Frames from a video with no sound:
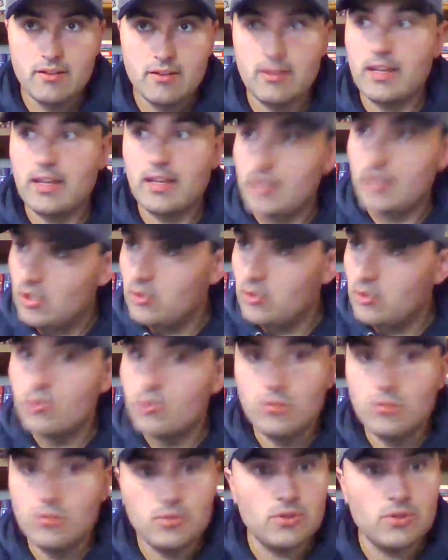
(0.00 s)
and
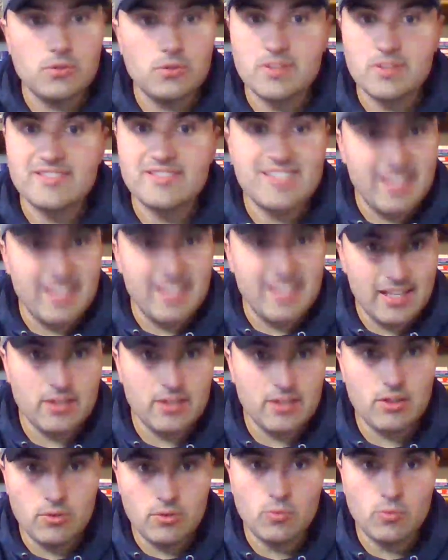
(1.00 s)
you
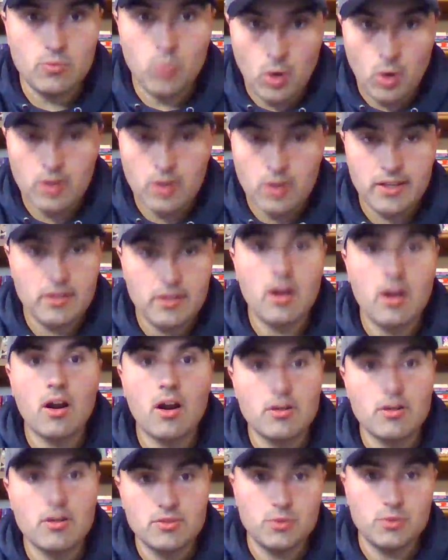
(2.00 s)
continue working
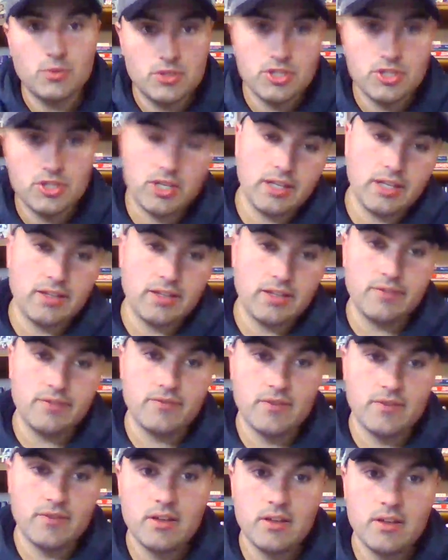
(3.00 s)
hard to
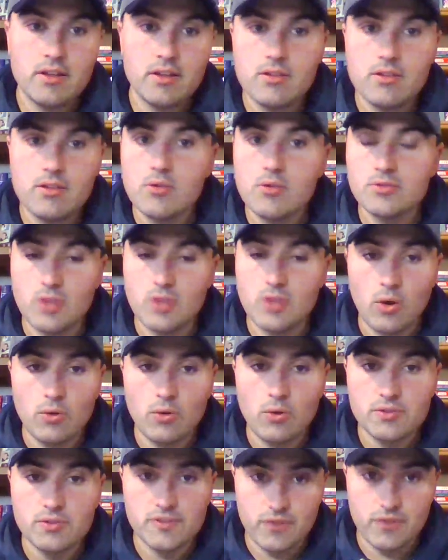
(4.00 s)
achieve those
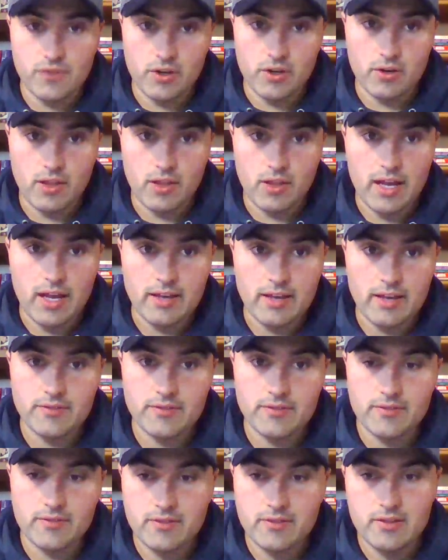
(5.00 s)
goals for your
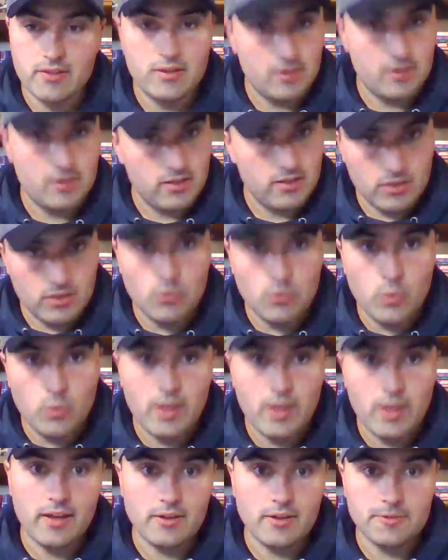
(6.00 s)
life, you
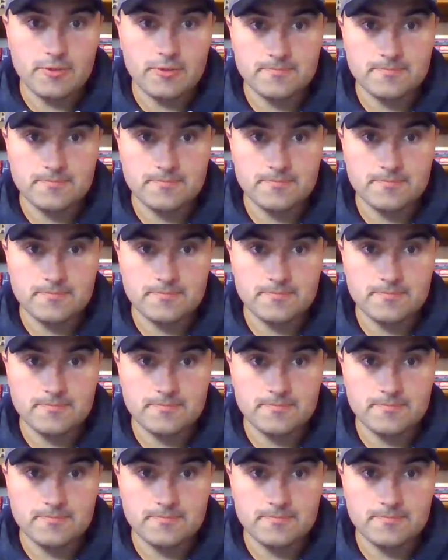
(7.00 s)
will.